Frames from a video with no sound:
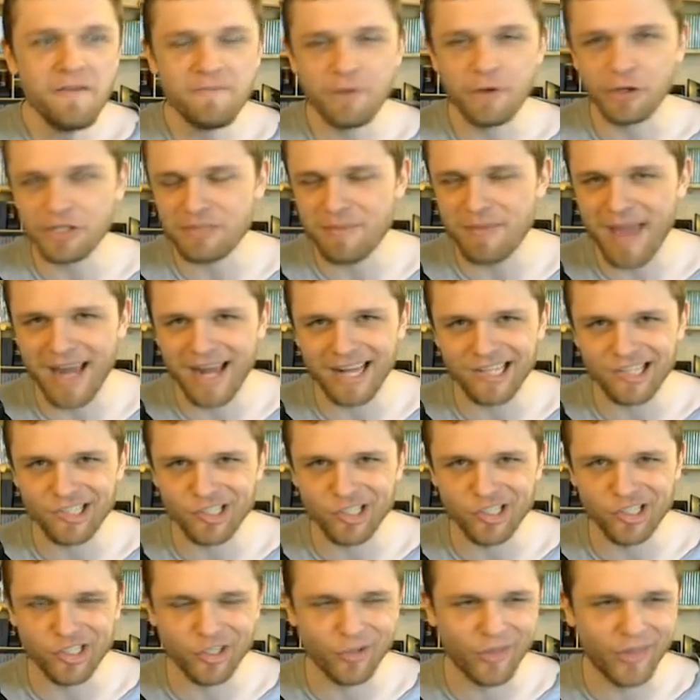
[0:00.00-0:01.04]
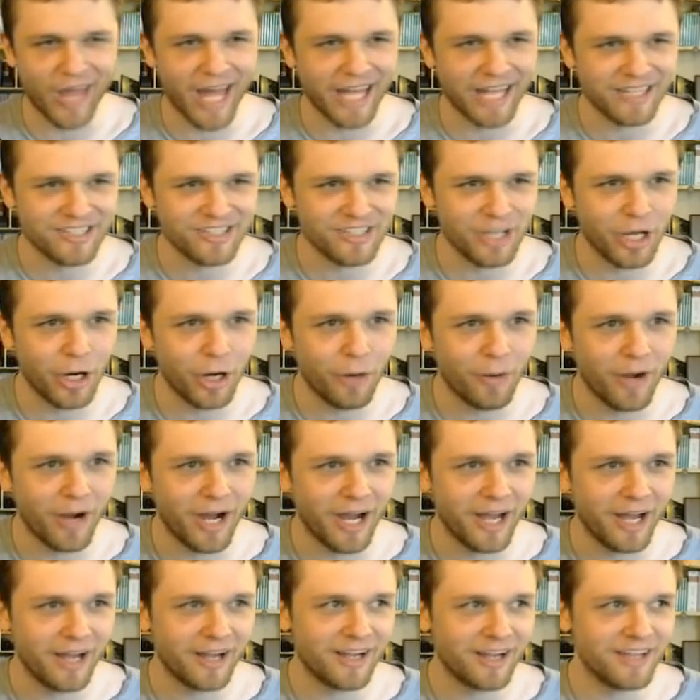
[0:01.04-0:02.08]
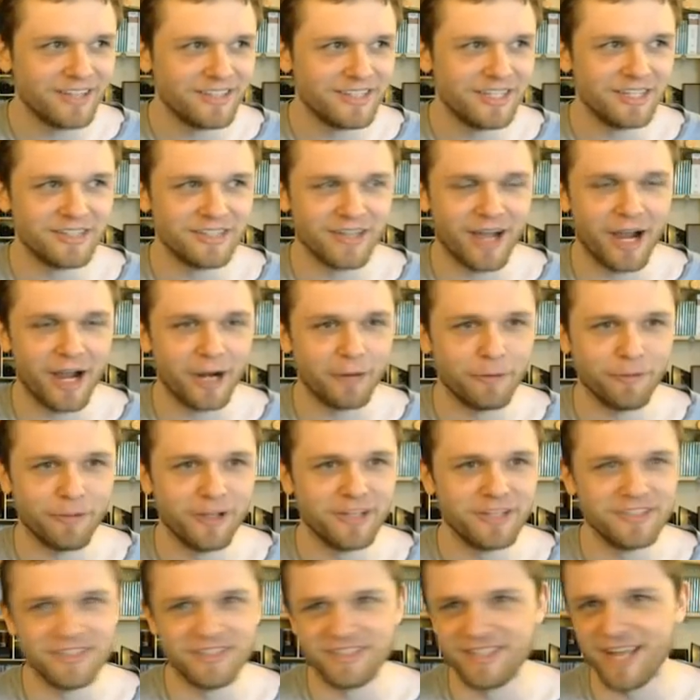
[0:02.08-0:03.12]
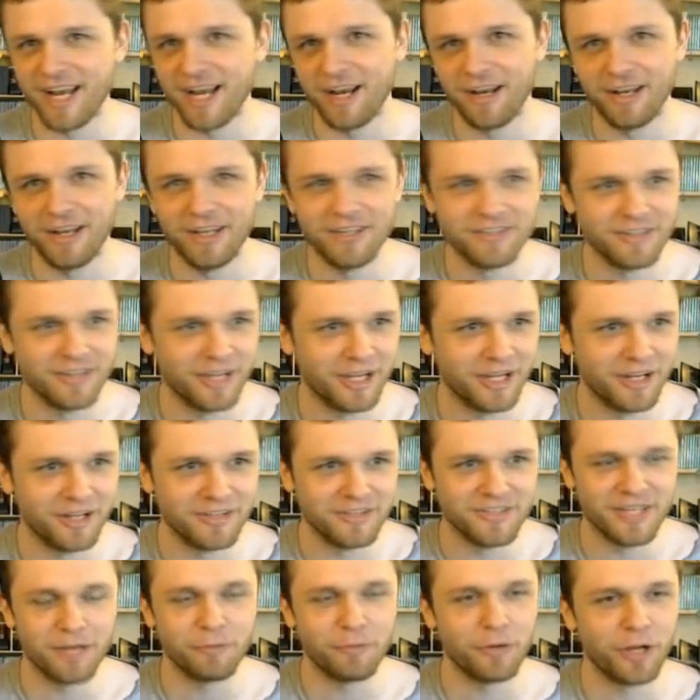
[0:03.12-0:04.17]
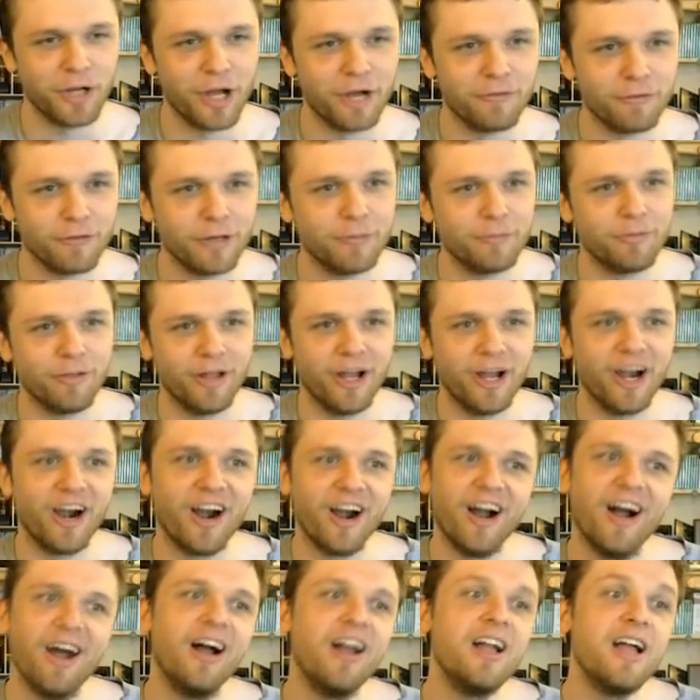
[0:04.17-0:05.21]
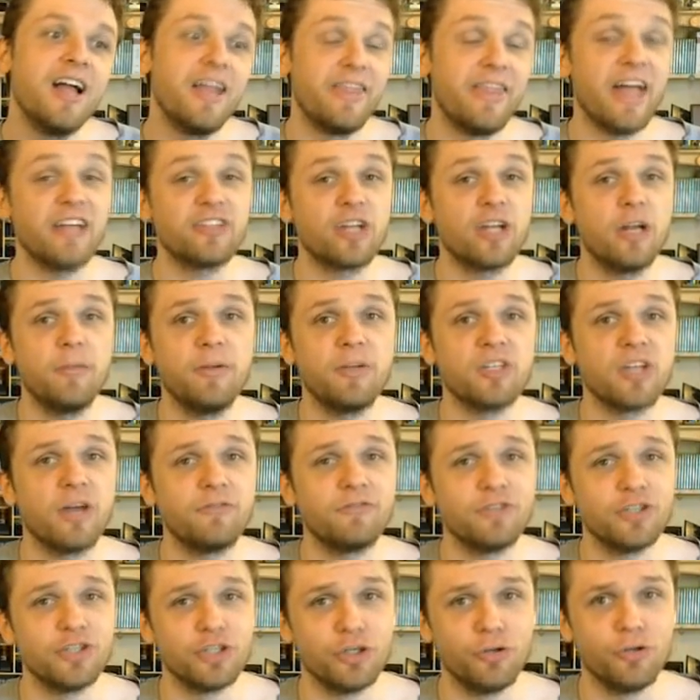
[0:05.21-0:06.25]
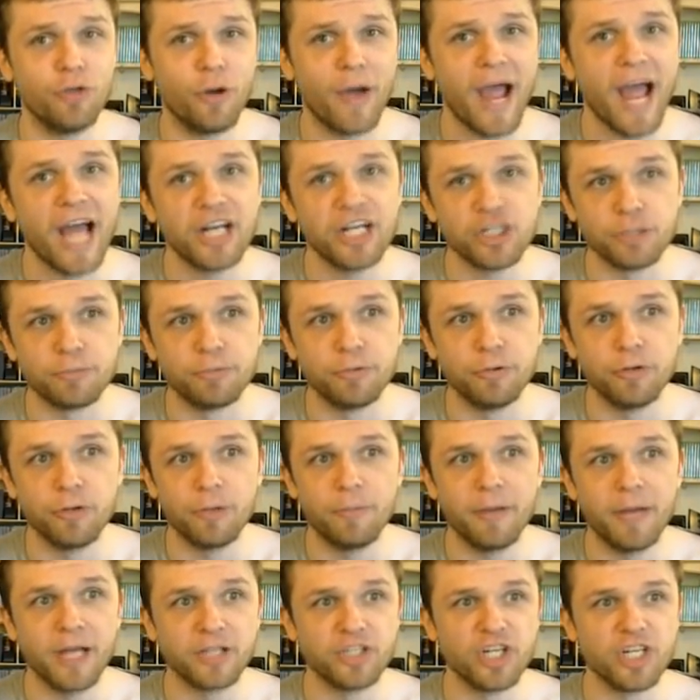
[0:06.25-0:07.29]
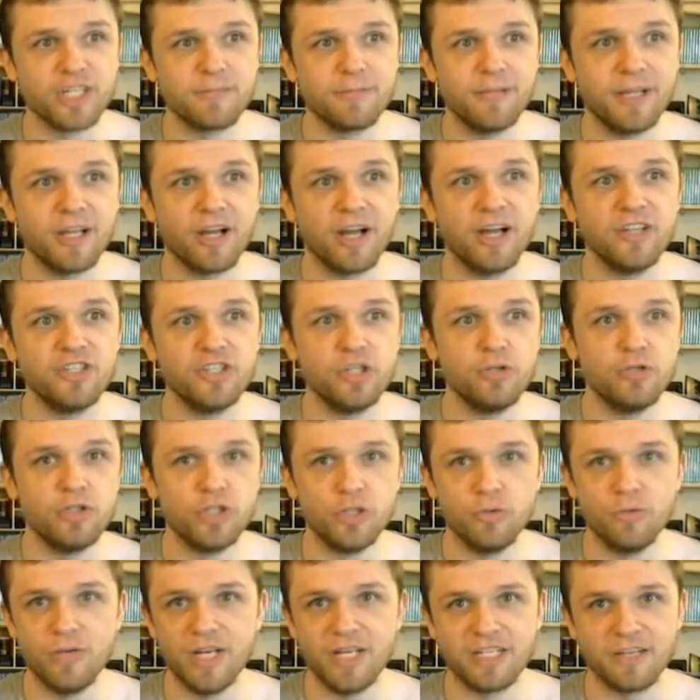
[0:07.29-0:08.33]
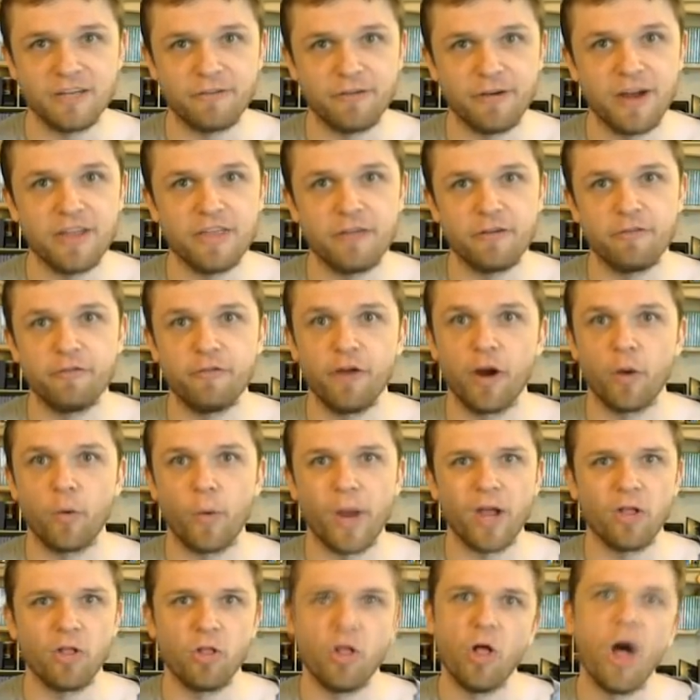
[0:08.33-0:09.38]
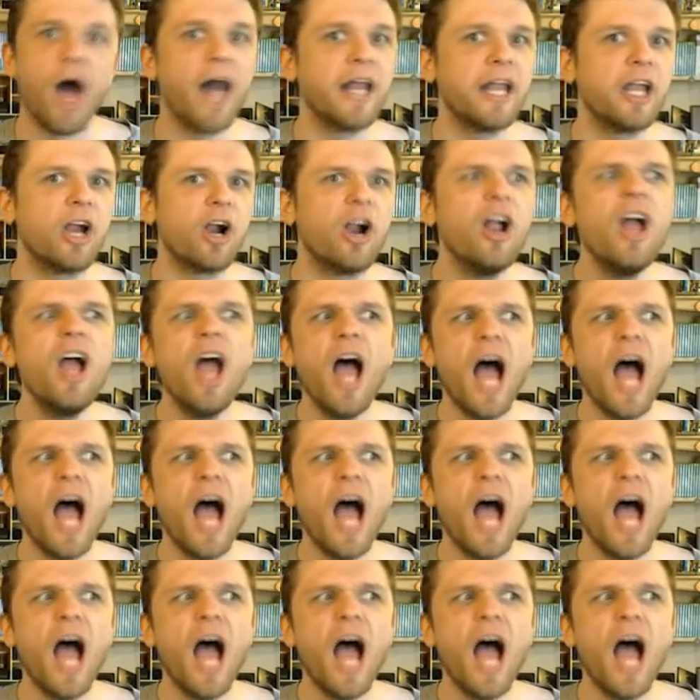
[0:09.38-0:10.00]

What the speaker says: Phil's managed to do that. So because his iron play is insane, and he's an insane recovery player. That's going to be tough to do though at Chapultepec, just because you do need to find the fairway a lot here.